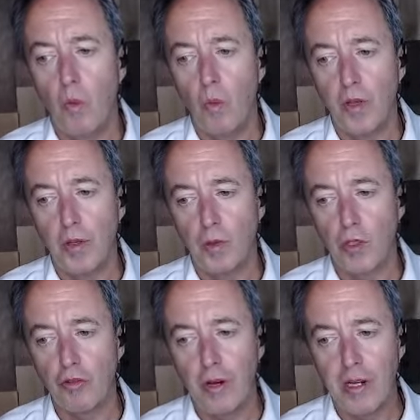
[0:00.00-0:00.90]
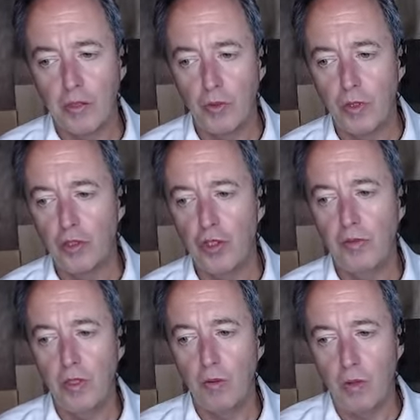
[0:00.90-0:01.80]
whether we're trying to
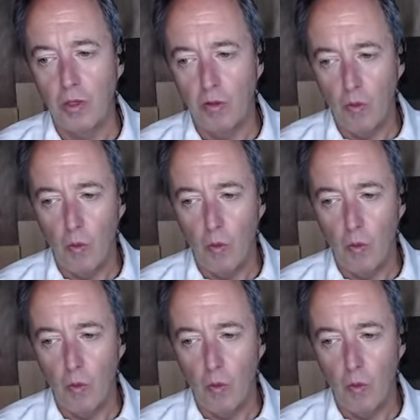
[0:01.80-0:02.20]
achieve it or